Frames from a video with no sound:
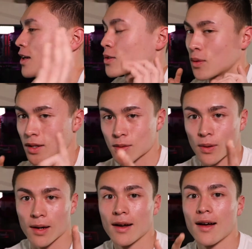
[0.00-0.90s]
so this
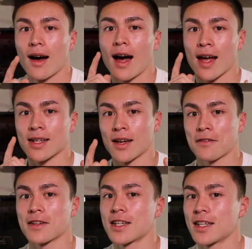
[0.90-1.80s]
one, I
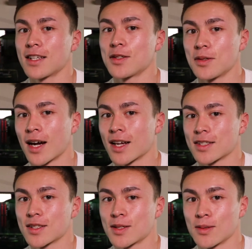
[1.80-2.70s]
definitely need you
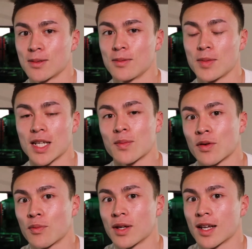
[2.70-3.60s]
guys to meet up
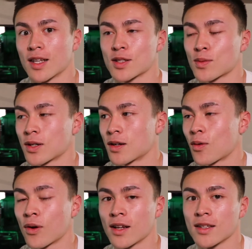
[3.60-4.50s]
with me on this one,
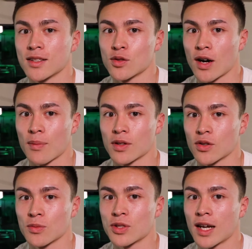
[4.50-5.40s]
or at least drop in the
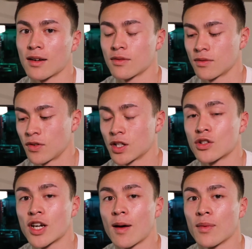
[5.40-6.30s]
group chat, video
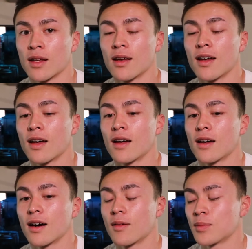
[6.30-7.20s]
chat me,
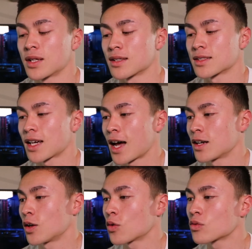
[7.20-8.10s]
because I
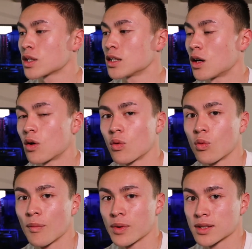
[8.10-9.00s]
don't really know
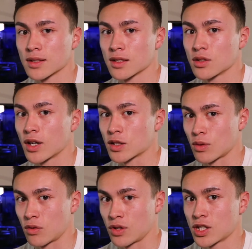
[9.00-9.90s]
what businesses you guys
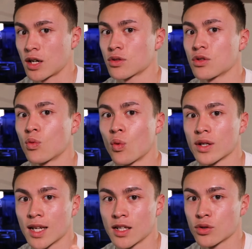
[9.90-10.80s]
want to reach out to,
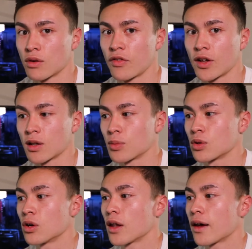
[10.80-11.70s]
what days you're
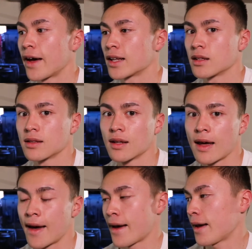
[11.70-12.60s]
available. I
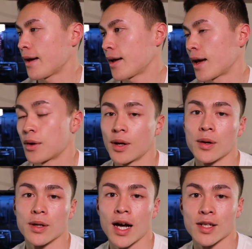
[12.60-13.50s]
don't know.
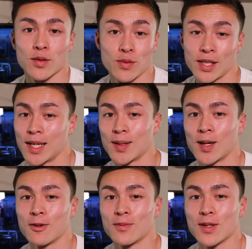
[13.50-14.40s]
I just really don't
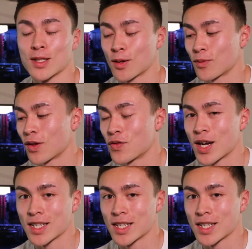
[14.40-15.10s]
know. So if you guys